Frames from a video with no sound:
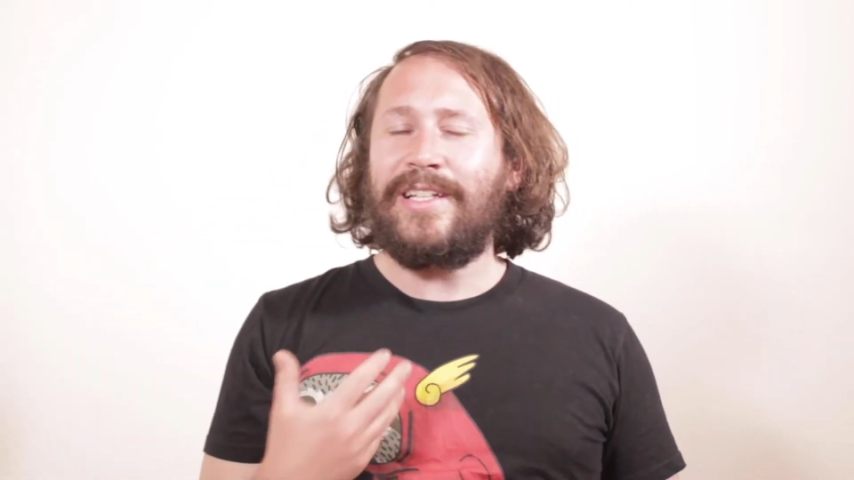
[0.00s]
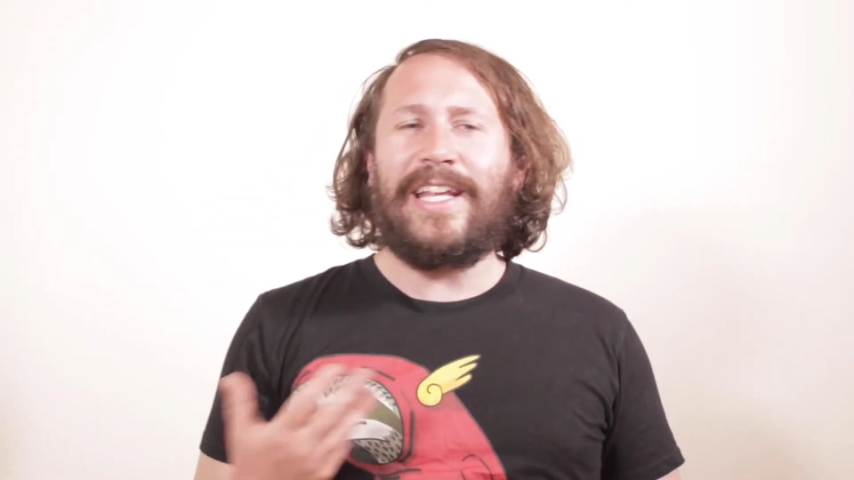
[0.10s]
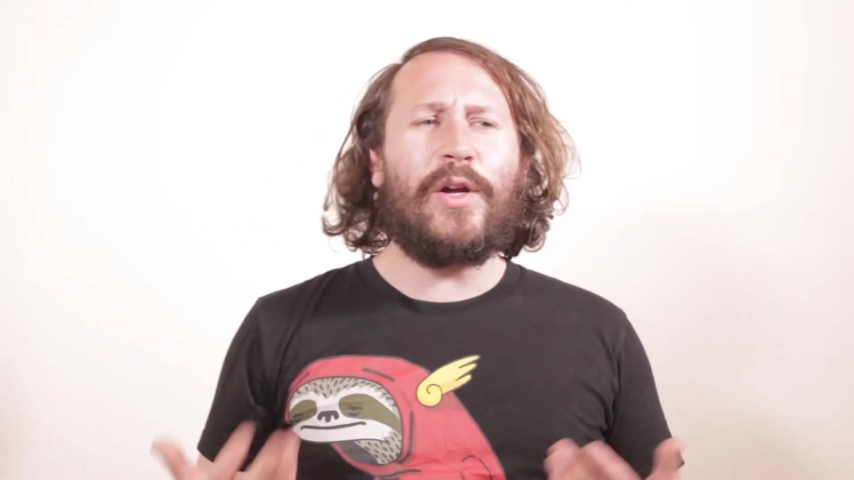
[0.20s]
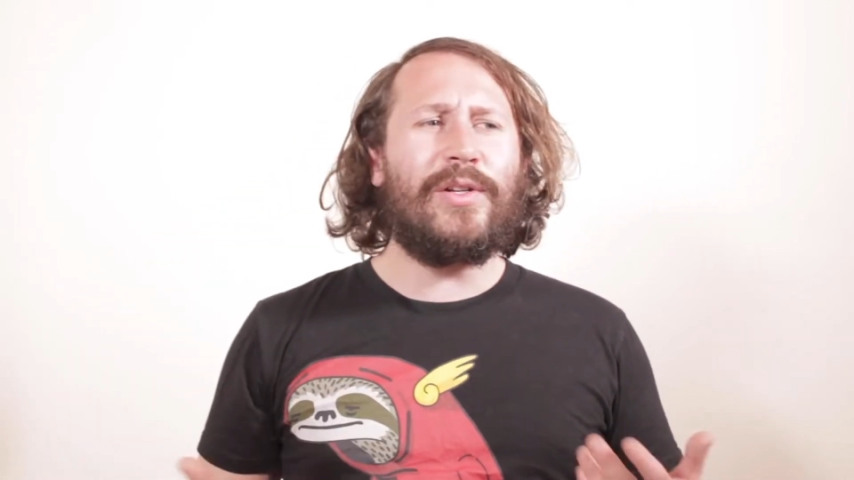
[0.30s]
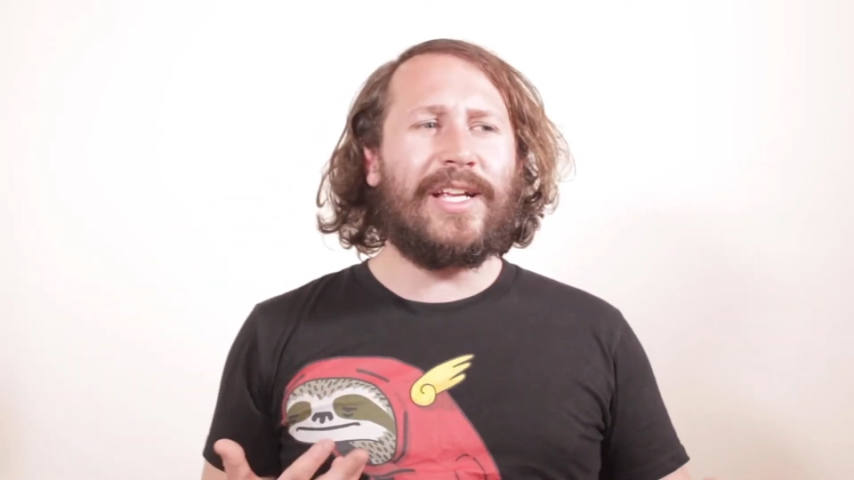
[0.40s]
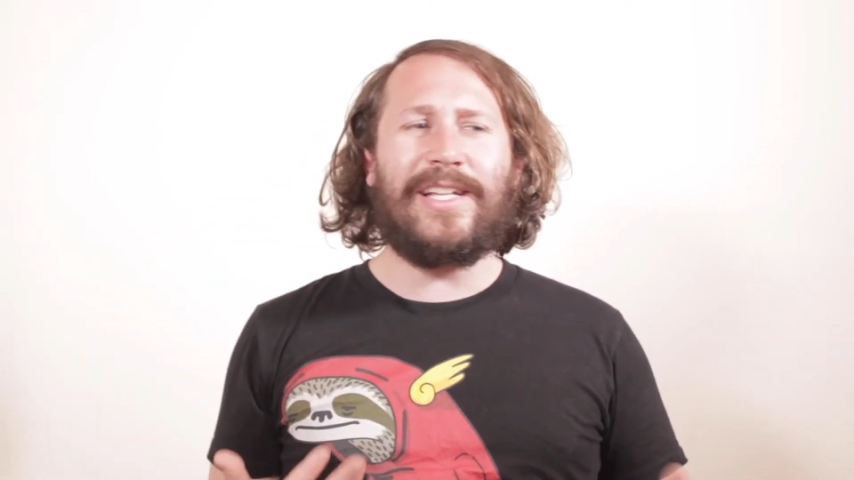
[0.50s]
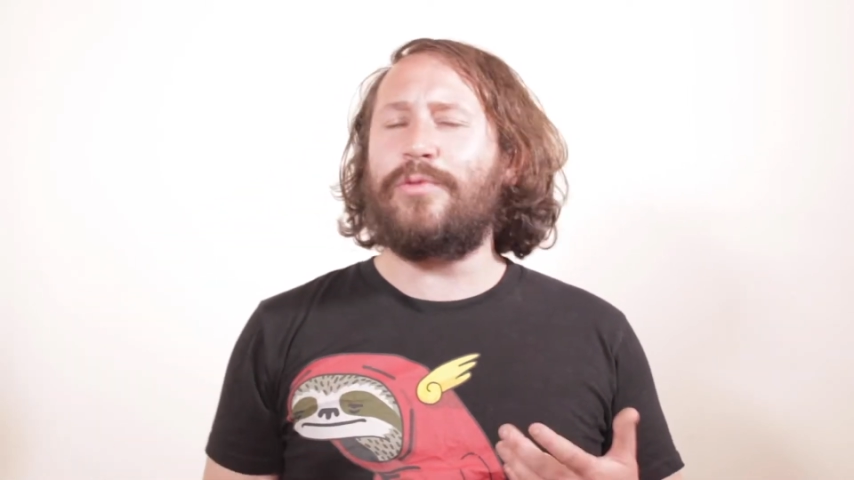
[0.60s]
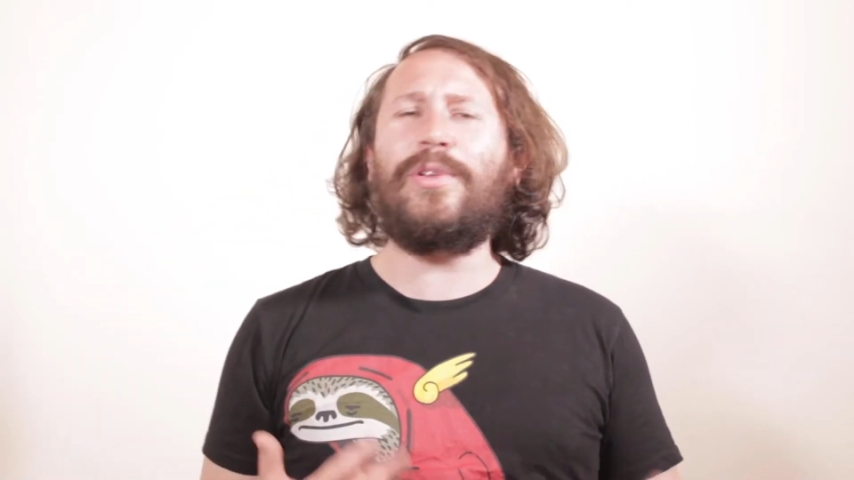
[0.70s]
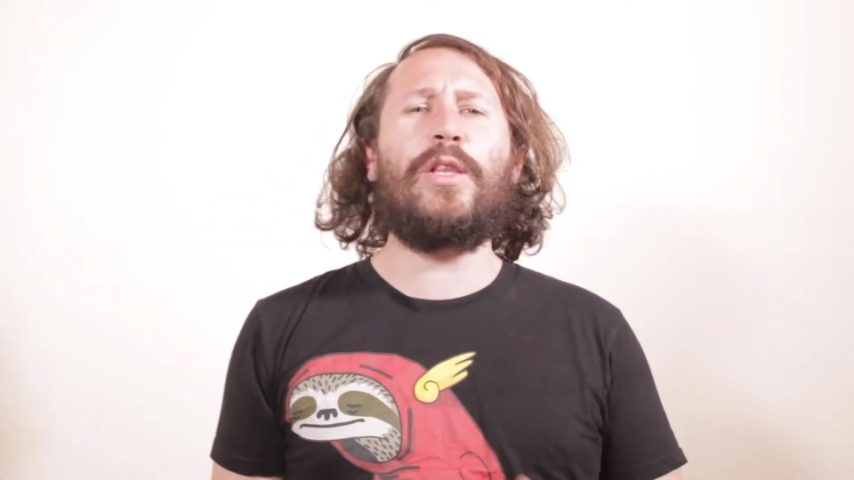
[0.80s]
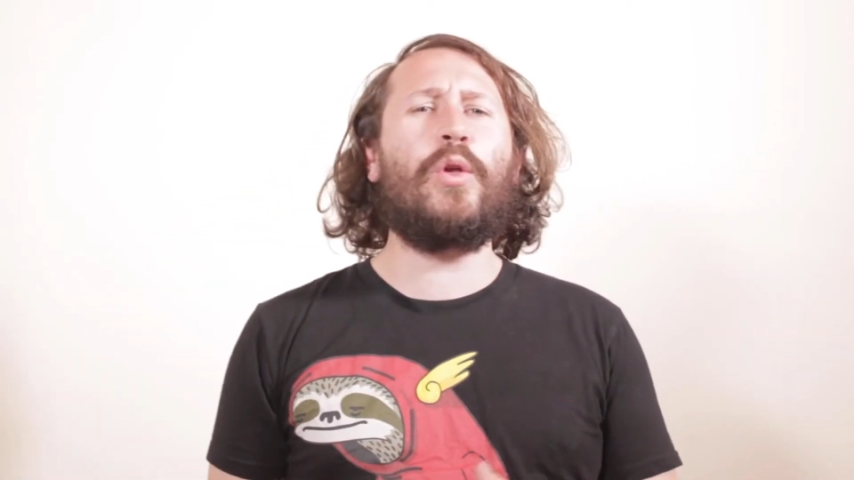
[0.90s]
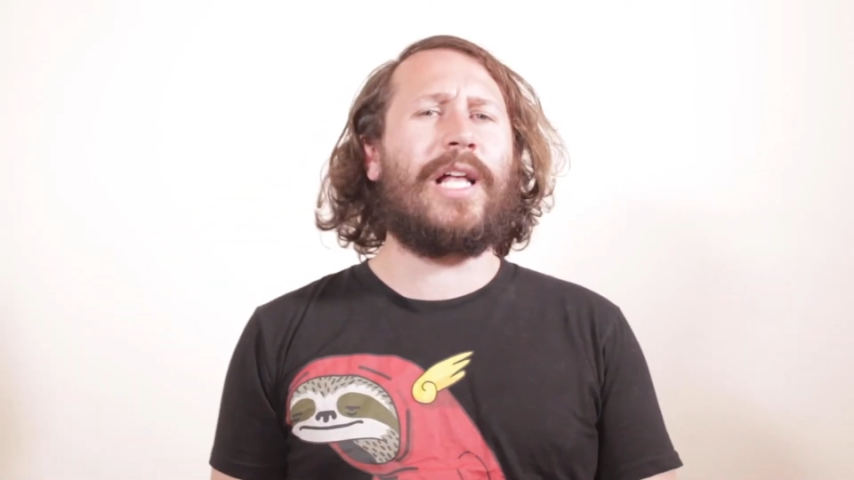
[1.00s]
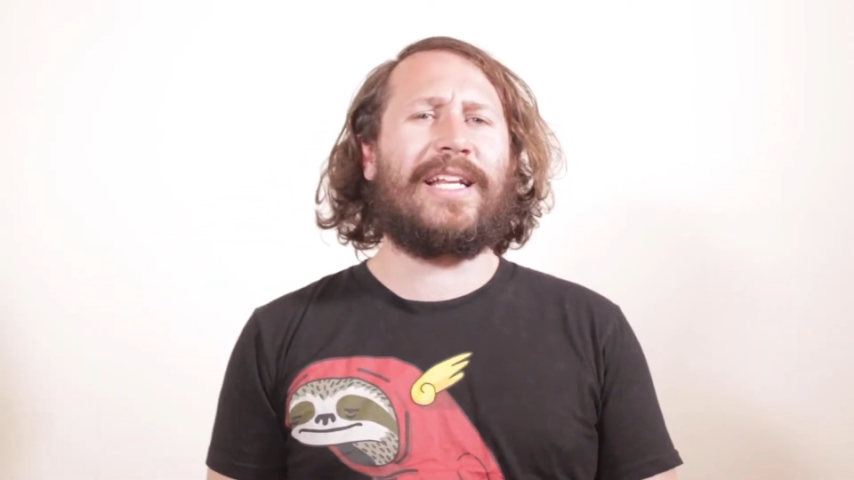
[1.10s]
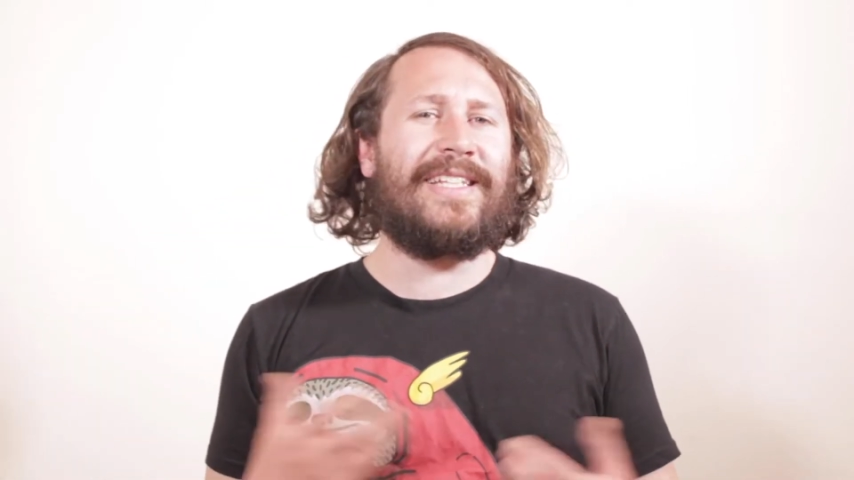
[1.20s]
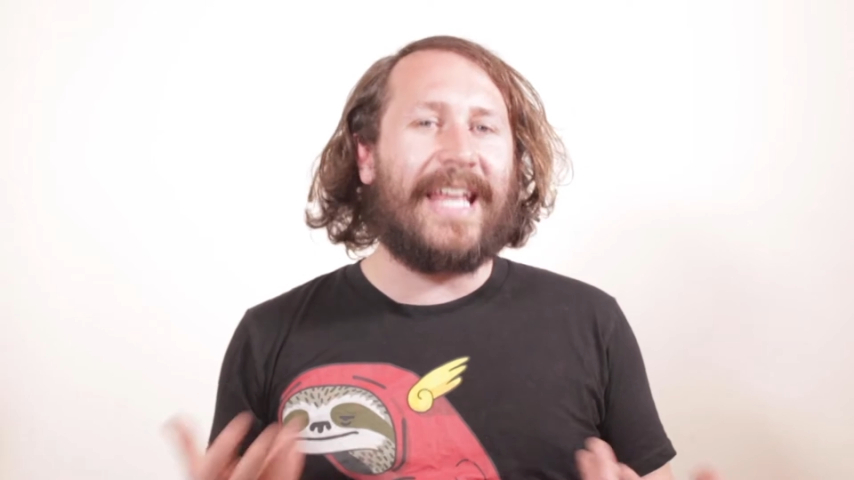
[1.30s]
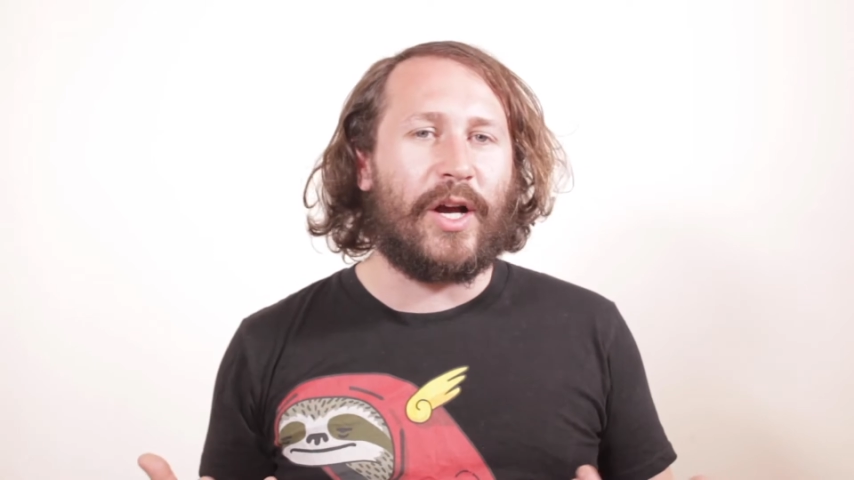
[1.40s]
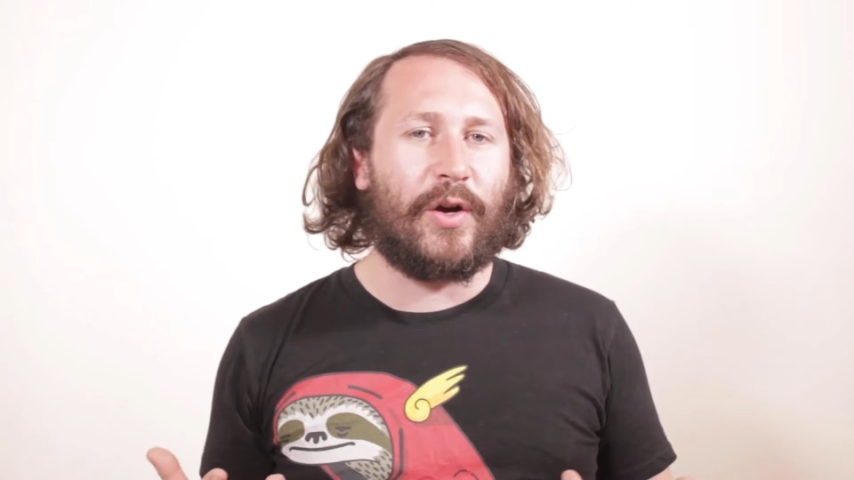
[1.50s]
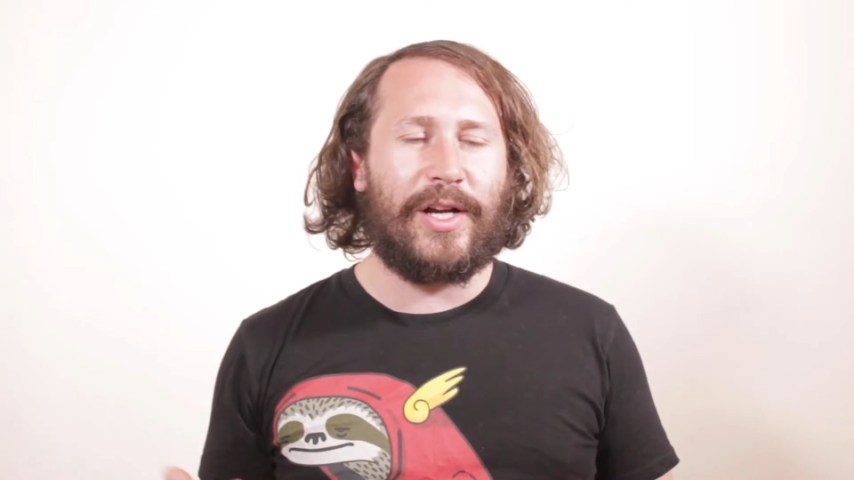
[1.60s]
Neo, he doesn't really look like Neo.